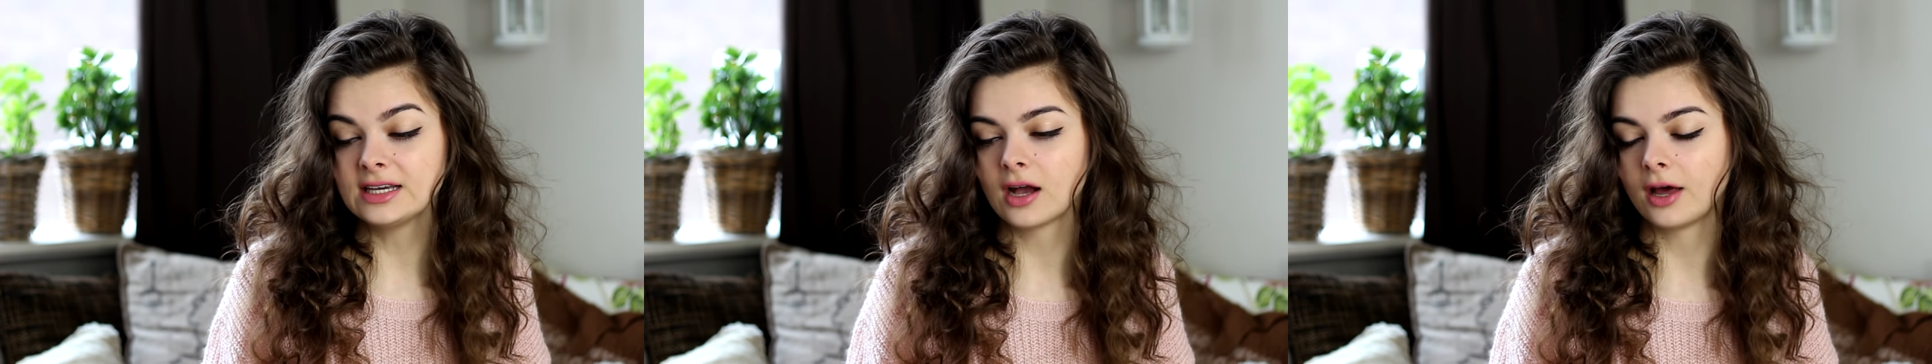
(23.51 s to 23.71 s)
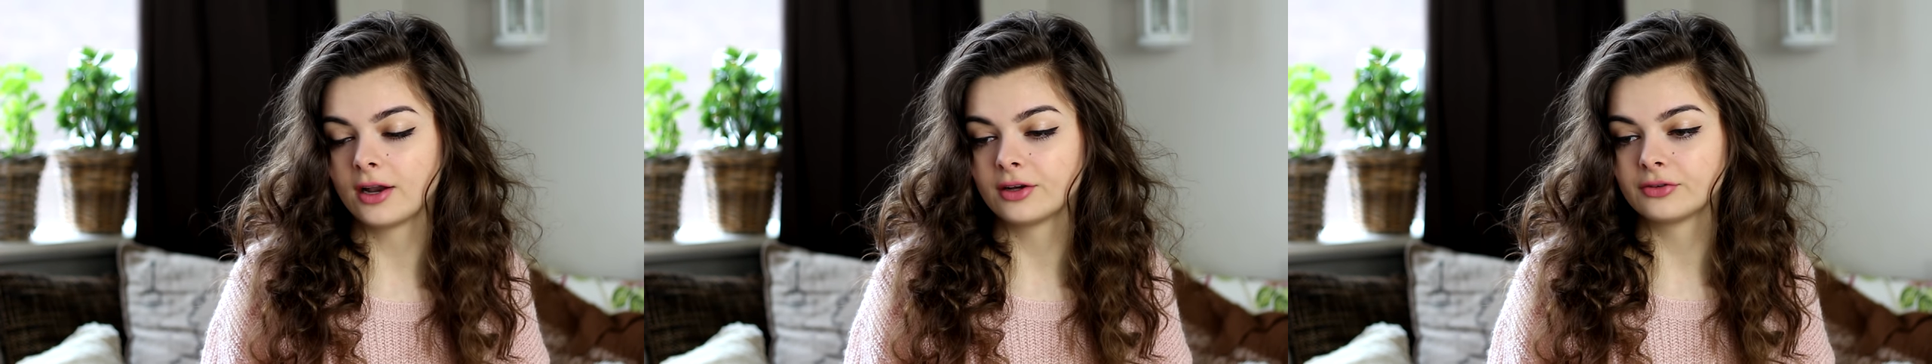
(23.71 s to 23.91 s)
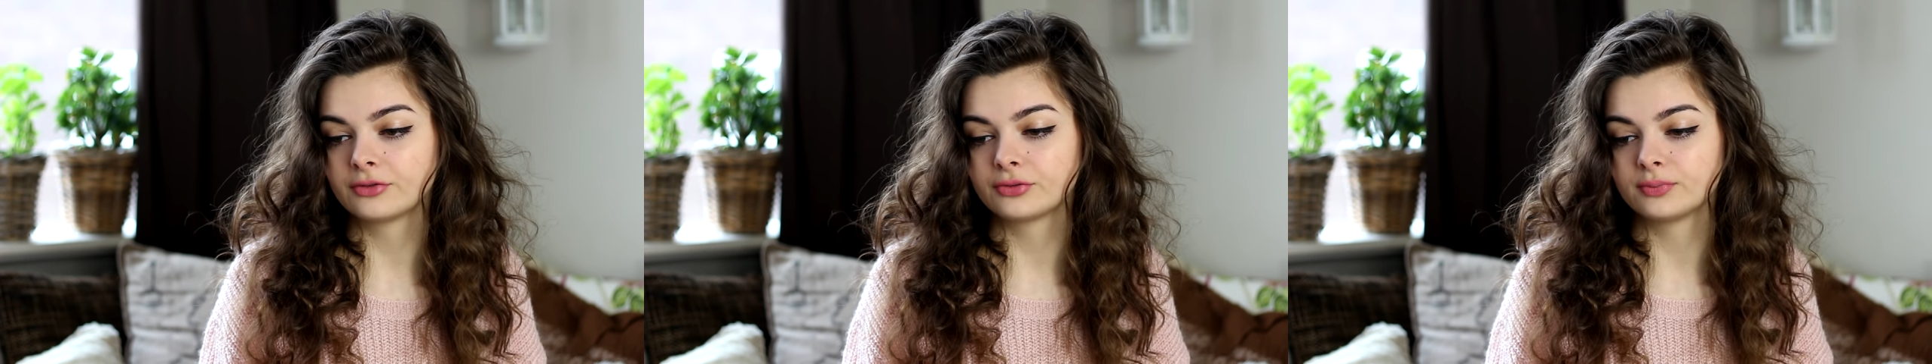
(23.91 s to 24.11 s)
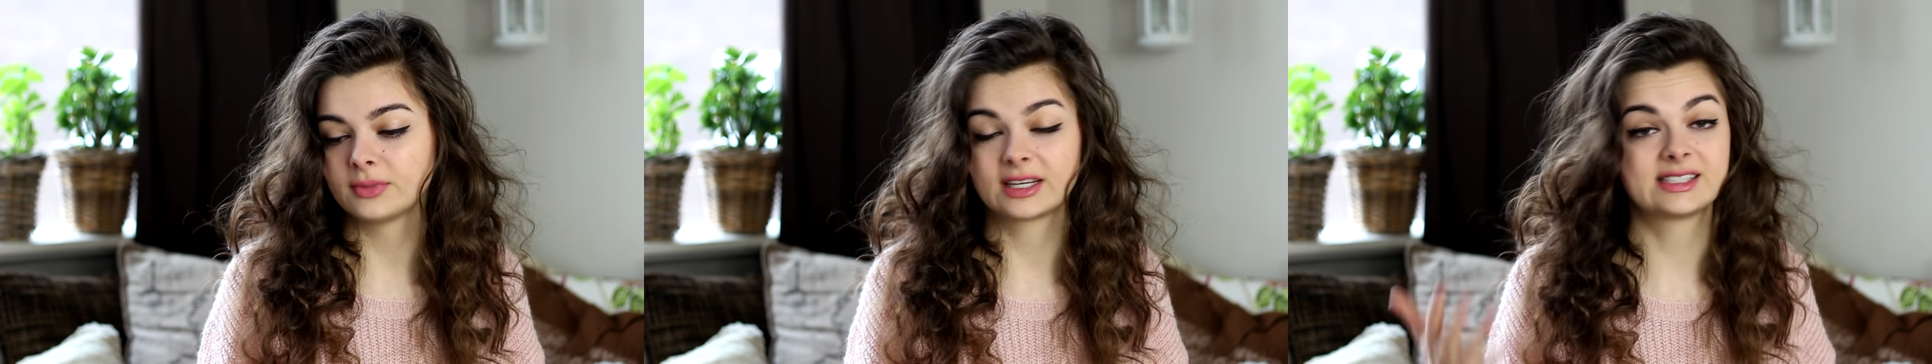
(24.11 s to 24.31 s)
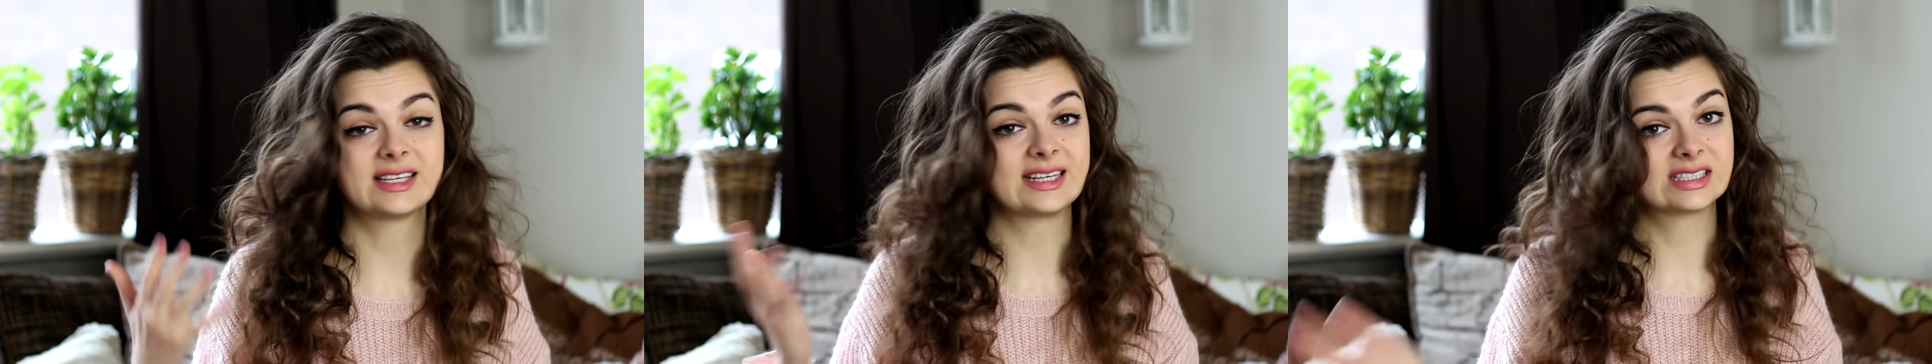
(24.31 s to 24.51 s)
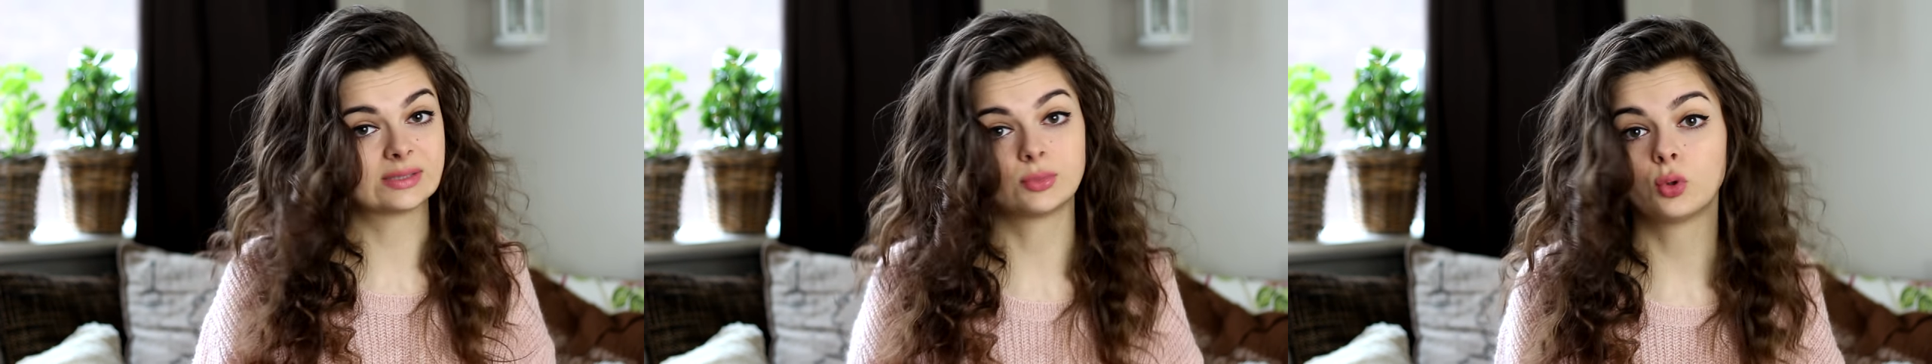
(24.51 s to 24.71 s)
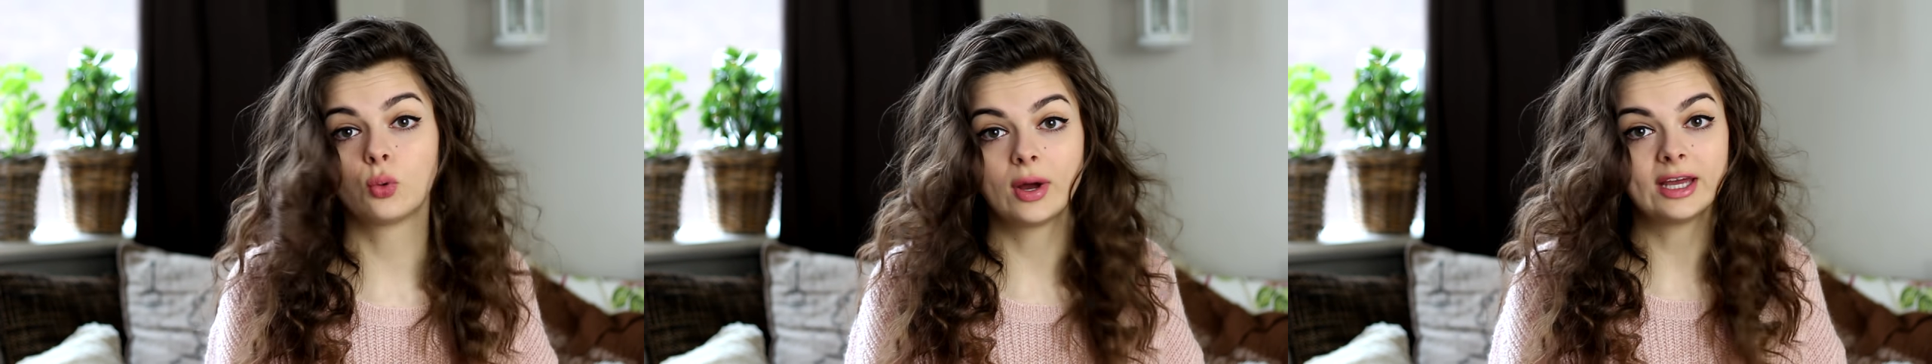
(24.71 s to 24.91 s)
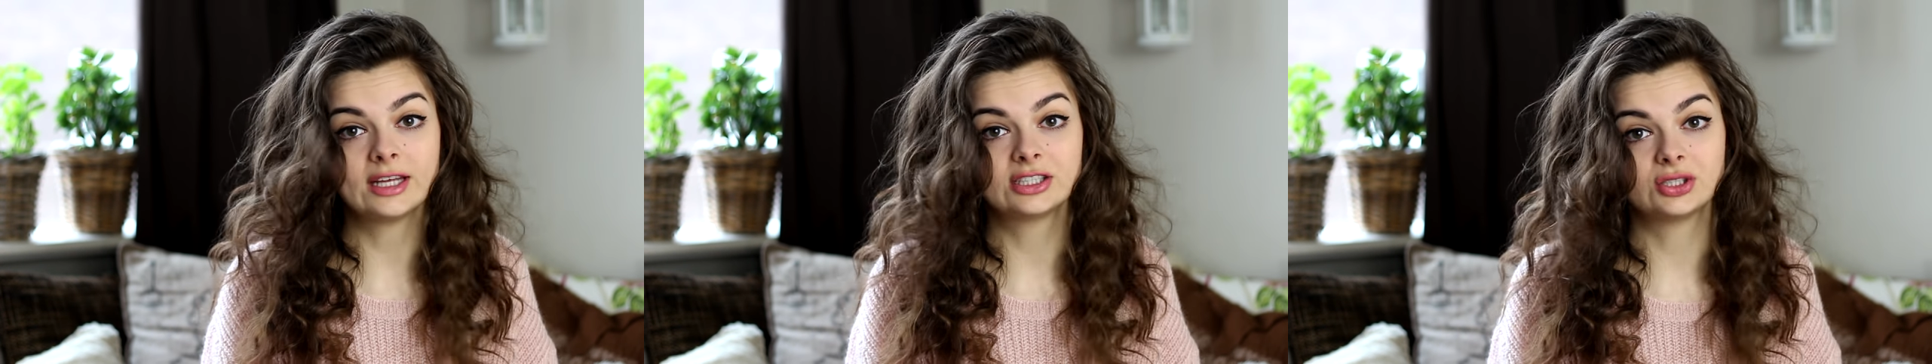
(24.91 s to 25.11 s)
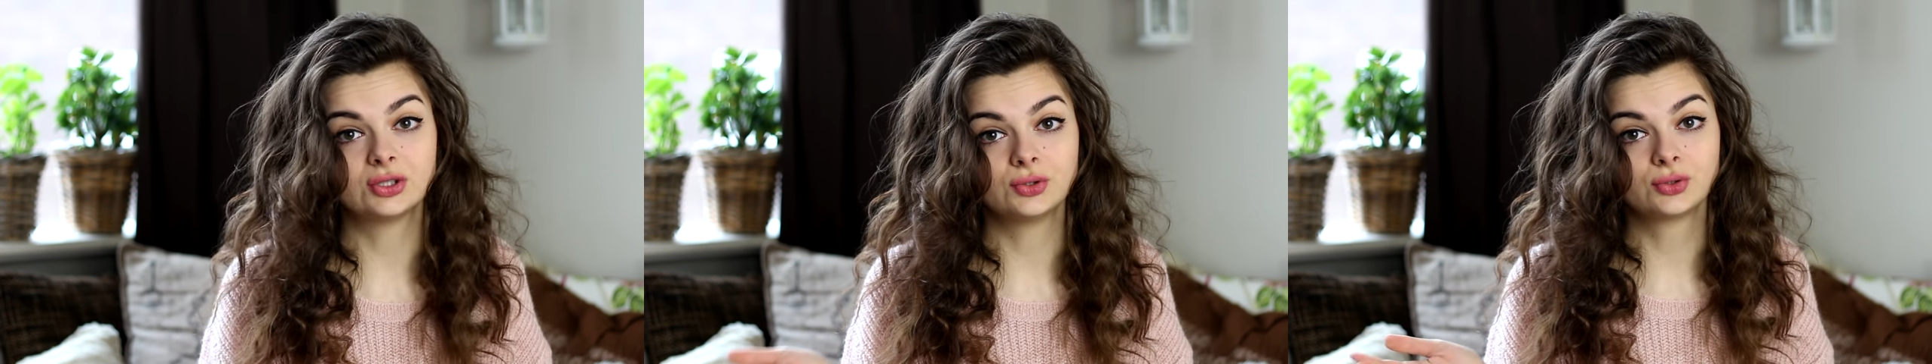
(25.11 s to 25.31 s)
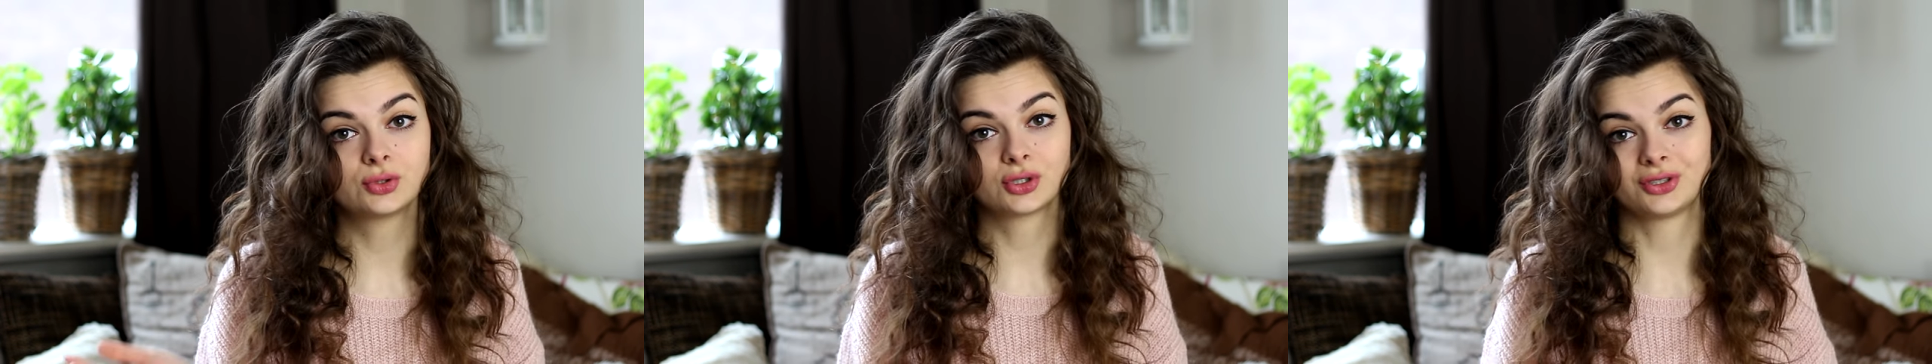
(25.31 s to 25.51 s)
kind of accessible way
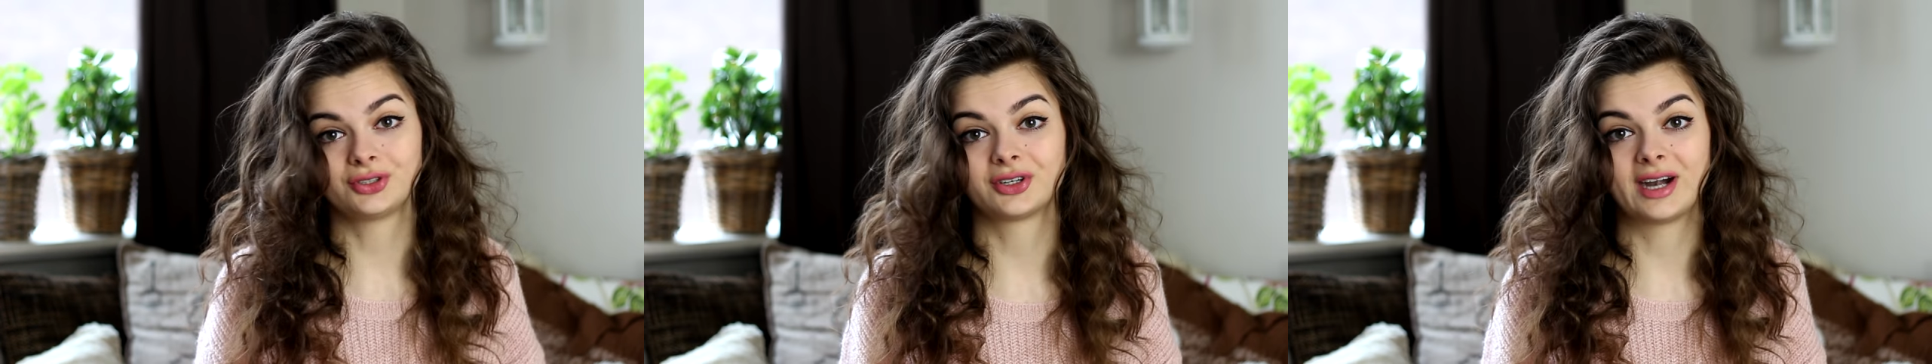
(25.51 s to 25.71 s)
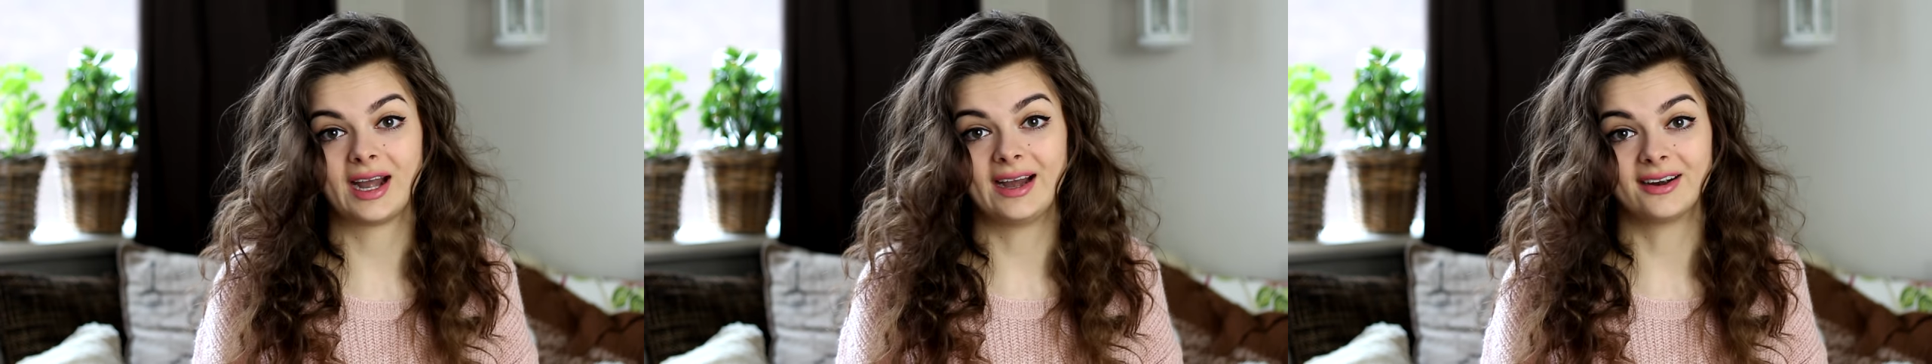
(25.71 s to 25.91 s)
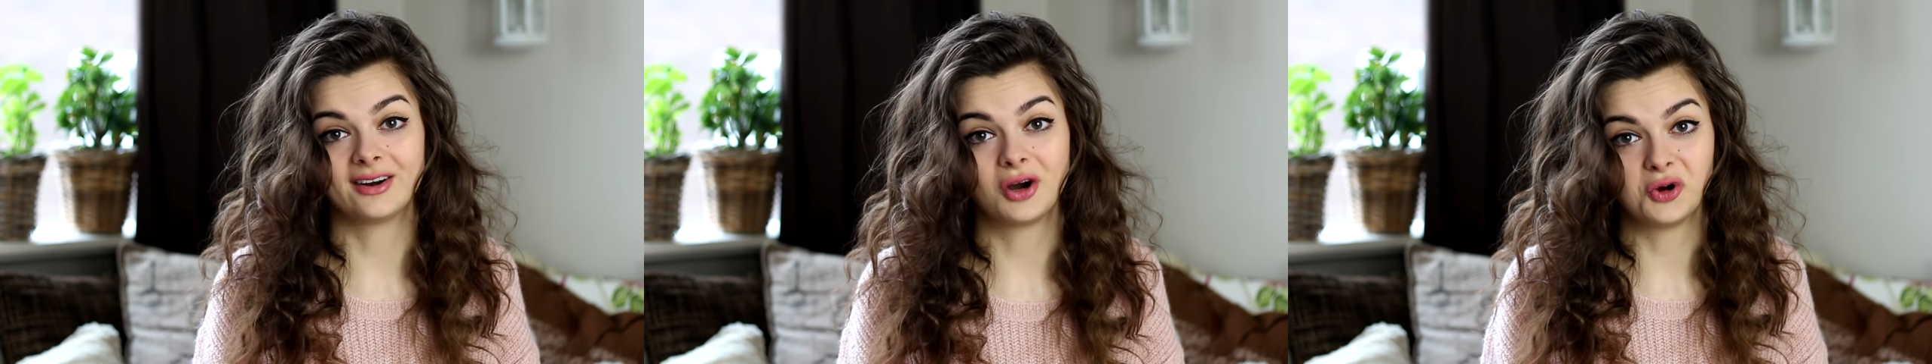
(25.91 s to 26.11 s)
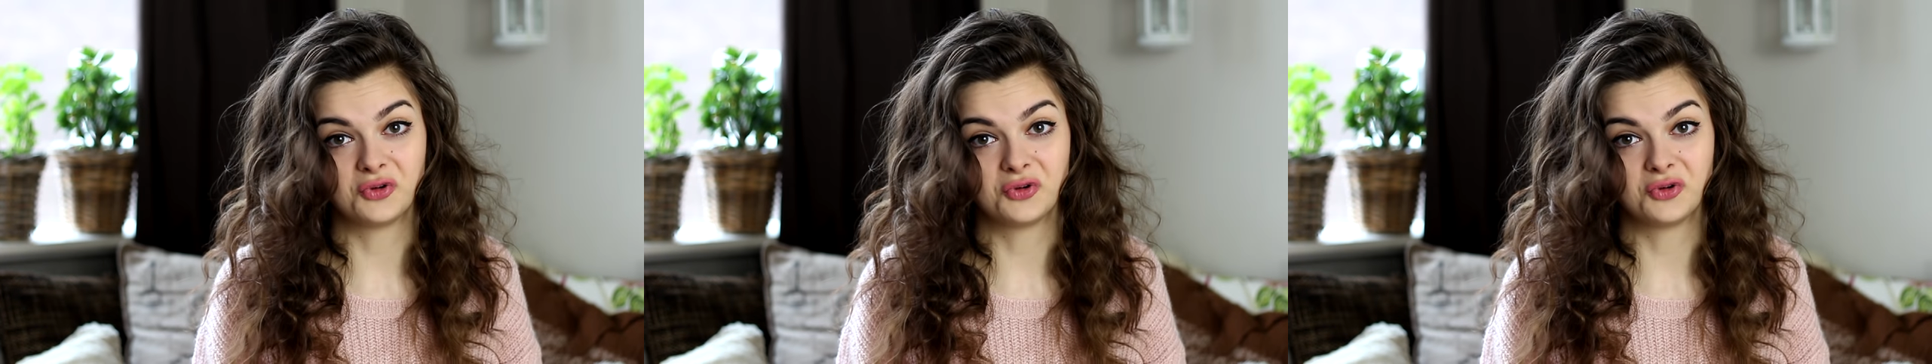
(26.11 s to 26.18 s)
to curl your hair